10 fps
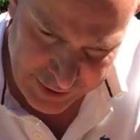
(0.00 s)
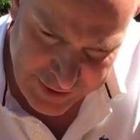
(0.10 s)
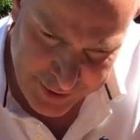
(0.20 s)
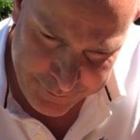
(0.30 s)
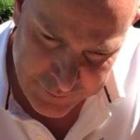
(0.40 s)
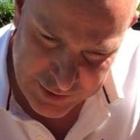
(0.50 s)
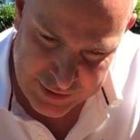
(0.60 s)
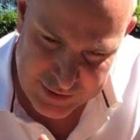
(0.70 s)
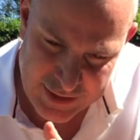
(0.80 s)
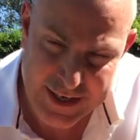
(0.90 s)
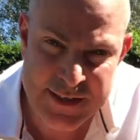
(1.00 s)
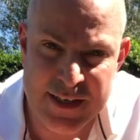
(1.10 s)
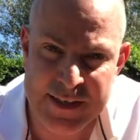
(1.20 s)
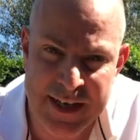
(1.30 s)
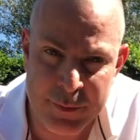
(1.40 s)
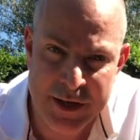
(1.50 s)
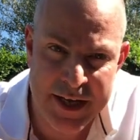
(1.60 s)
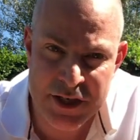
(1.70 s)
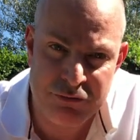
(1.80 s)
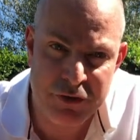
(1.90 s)
Um, it's
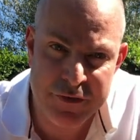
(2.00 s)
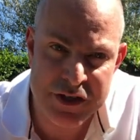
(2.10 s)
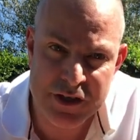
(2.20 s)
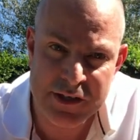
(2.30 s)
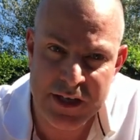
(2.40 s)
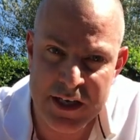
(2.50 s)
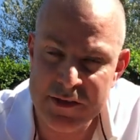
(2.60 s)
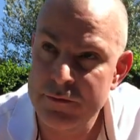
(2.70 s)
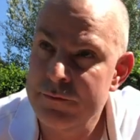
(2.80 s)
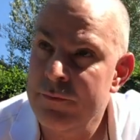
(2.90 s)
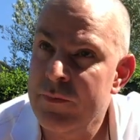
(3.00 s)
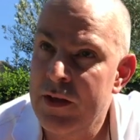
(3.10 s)
examination revision season.